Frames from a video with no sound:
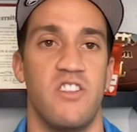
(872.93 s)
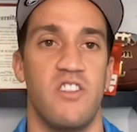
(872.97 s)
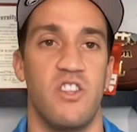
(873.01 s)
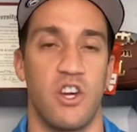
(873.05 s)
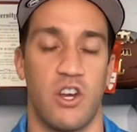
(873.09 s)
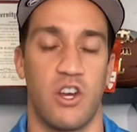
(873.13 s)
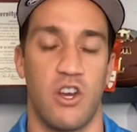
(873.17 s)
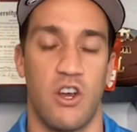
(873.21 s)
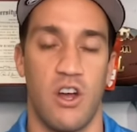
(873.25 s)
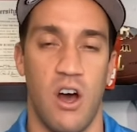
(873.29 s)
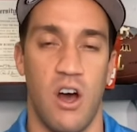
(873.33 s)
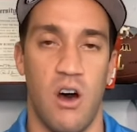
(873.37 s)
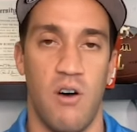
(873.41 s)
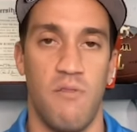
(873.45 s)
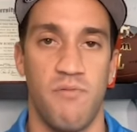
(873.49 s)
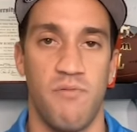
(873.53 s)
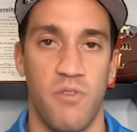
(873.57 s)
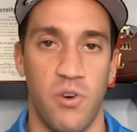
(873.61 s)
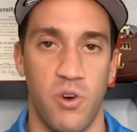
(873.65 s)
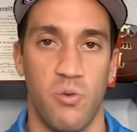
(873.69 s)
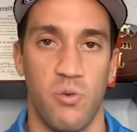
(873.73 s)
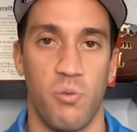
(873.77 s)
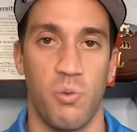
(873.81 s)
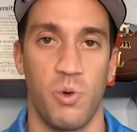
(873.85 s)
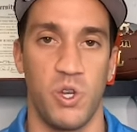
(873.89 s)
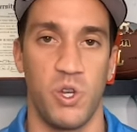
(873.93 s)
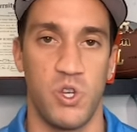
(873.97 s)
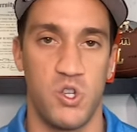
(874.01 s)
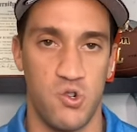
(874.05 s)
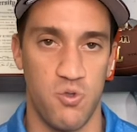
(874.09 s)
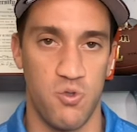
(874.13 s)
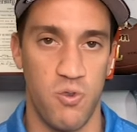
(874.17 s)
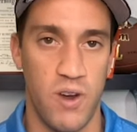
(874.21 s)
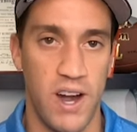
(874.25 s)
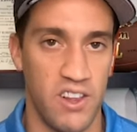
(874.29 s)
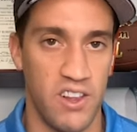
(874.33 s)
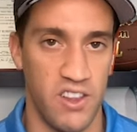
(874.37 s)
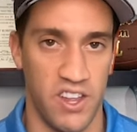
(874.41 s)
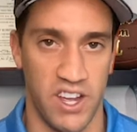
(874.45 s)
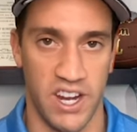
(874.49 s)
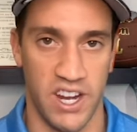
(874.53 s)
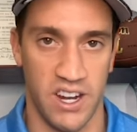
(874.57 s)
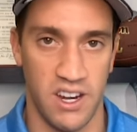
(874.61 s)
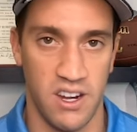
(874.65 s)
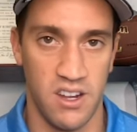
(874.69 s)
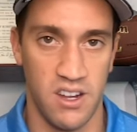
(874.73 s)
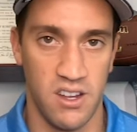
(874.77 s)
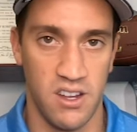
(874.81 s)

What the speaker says: the comfort with trailing